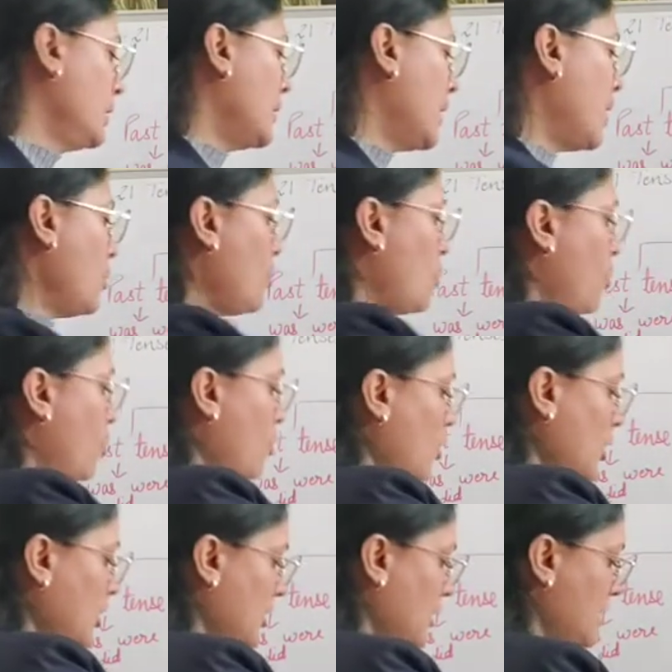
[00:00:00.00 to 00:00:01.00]
Now
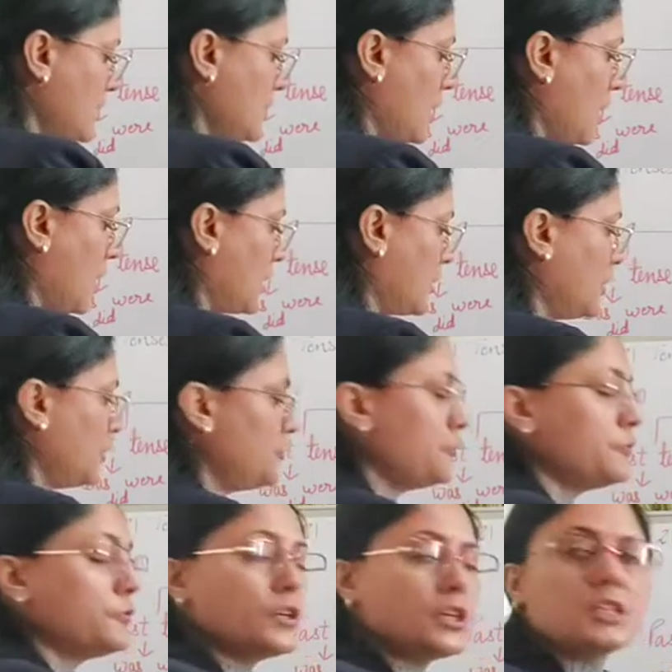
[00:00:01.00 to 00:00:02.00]
all these are the
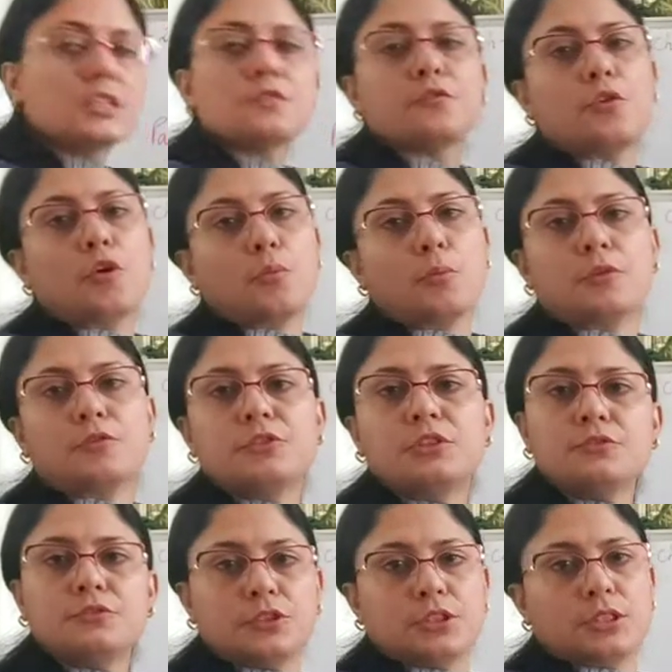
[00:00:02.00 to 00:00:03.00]
first form of
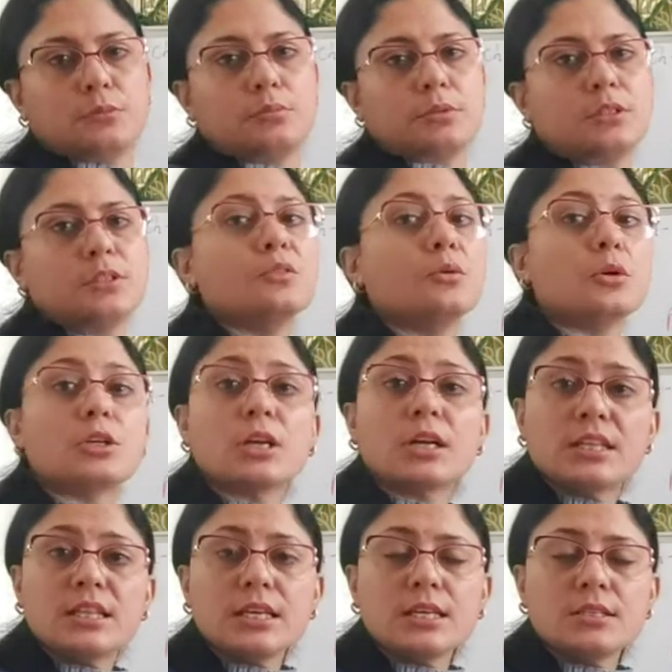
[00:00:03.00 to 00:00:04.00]
the verb. What
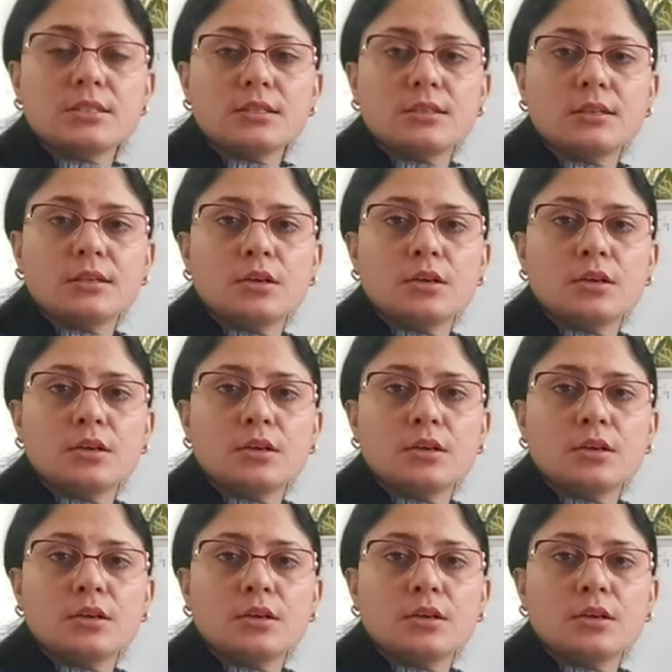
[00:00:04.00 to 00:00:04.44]
are these?